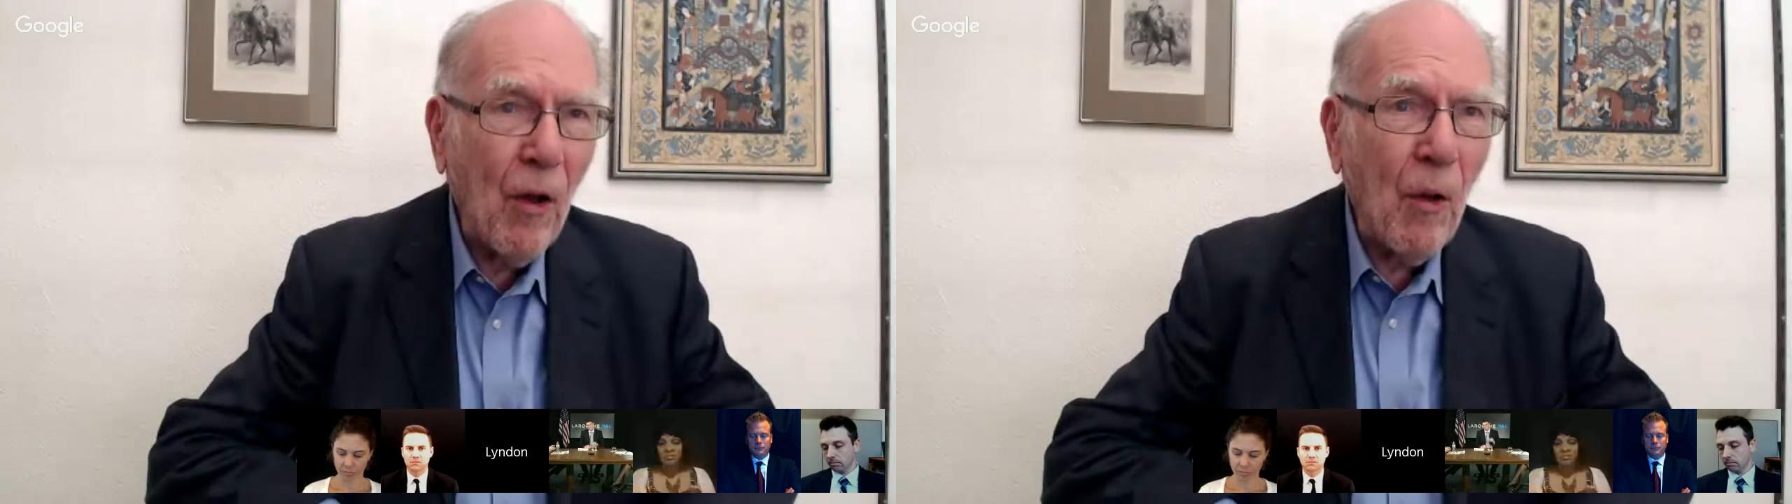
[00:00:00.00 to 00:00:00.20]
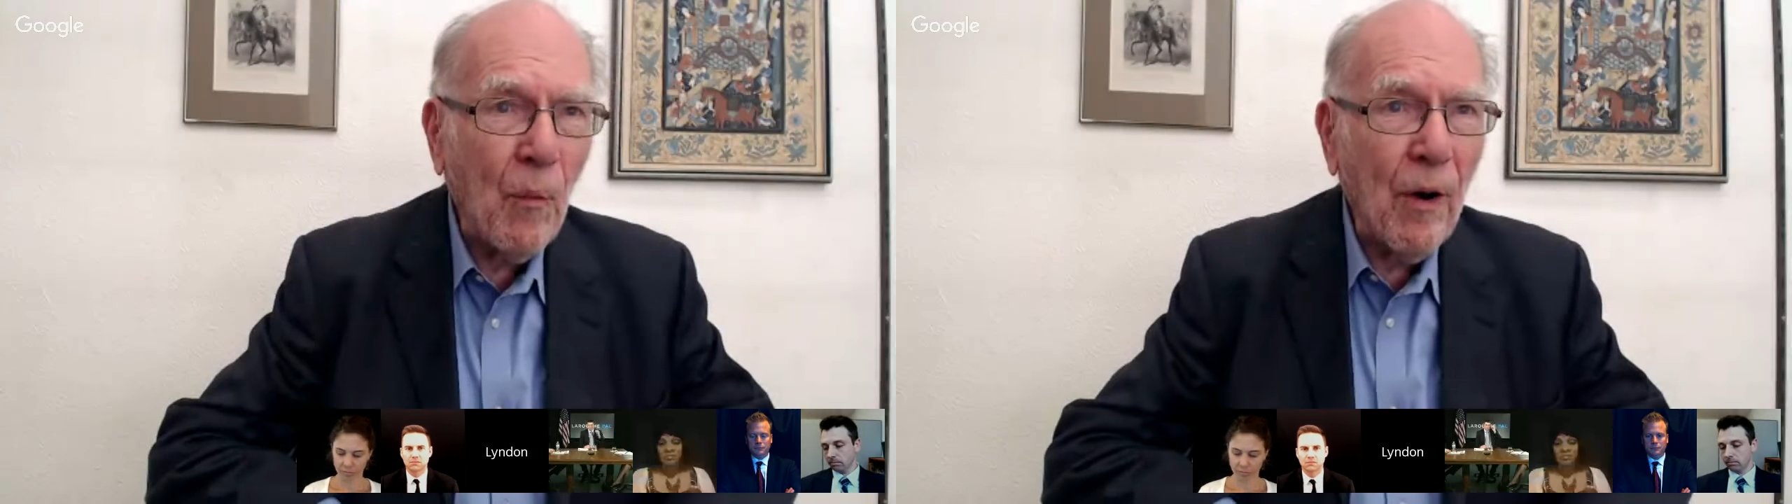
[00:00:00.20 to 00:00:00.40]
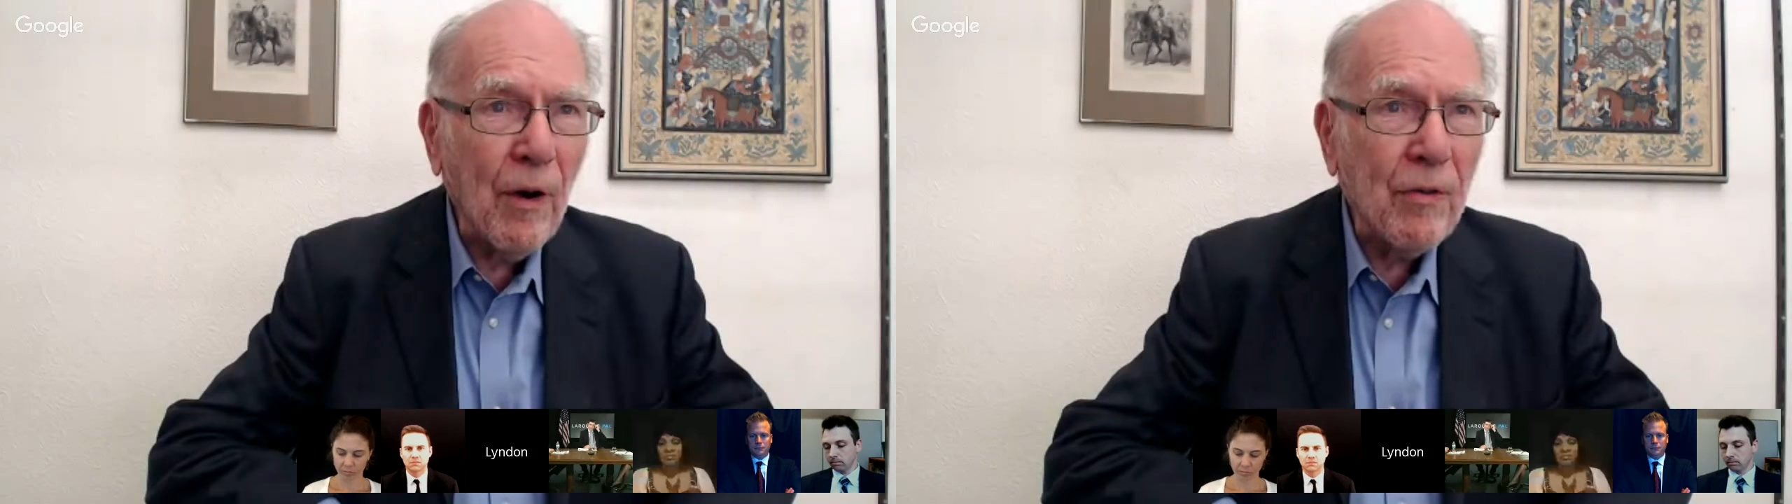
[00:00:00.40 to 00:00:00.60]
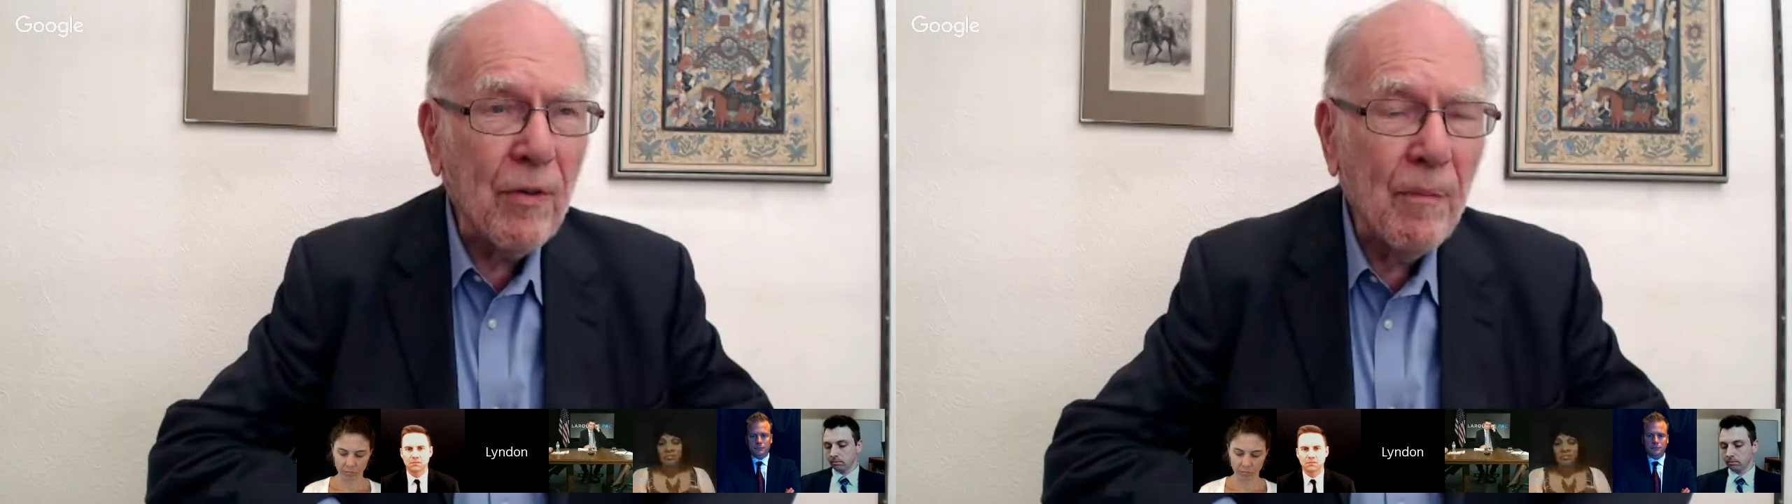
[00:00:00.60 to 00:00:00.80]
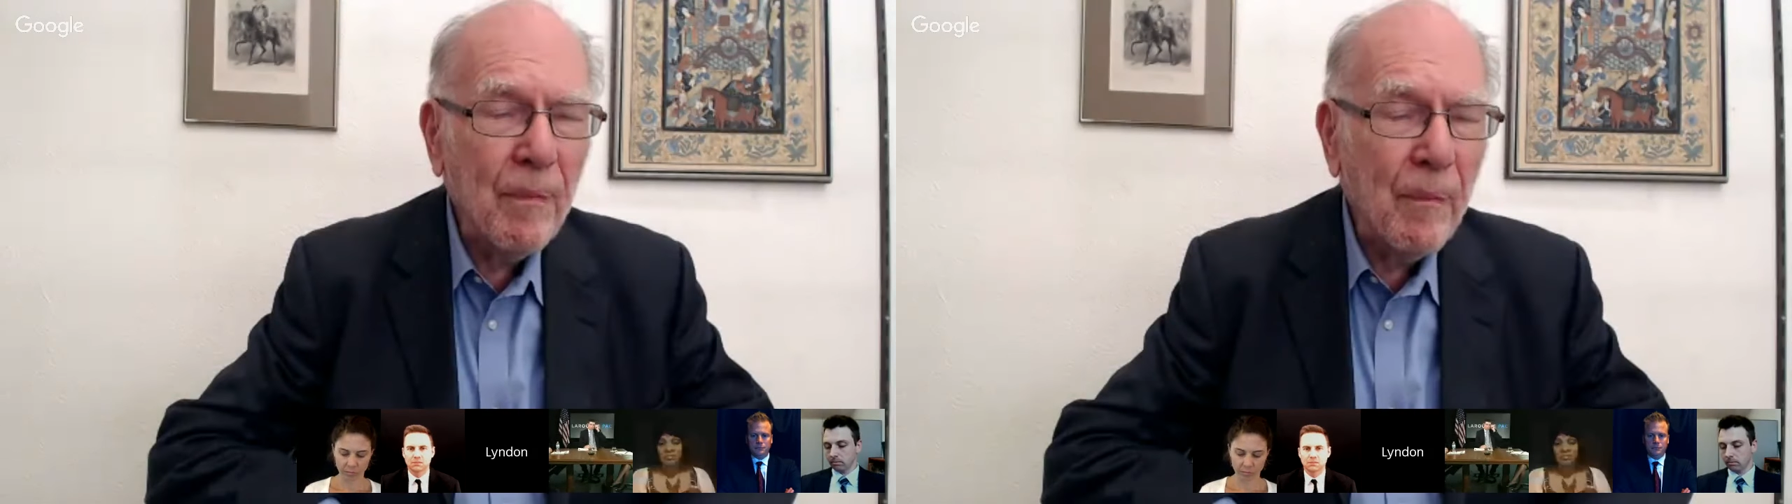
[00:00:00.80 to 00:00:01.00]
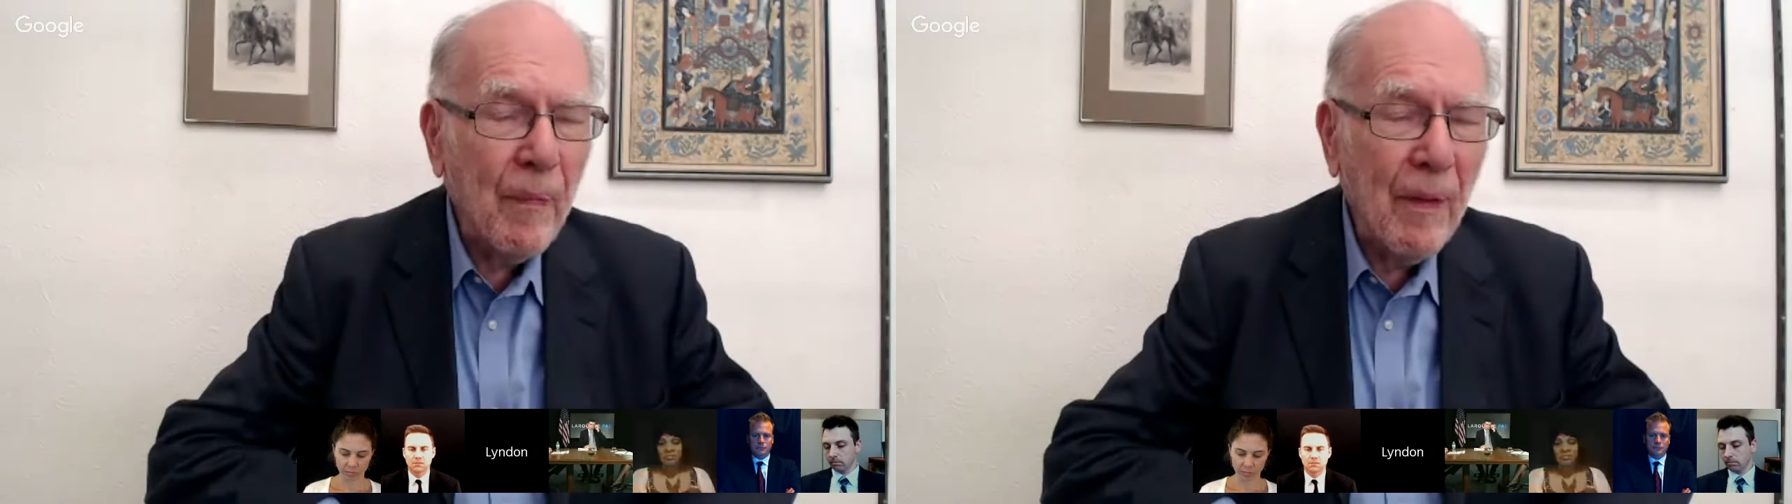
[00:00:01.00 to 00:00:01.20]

all works,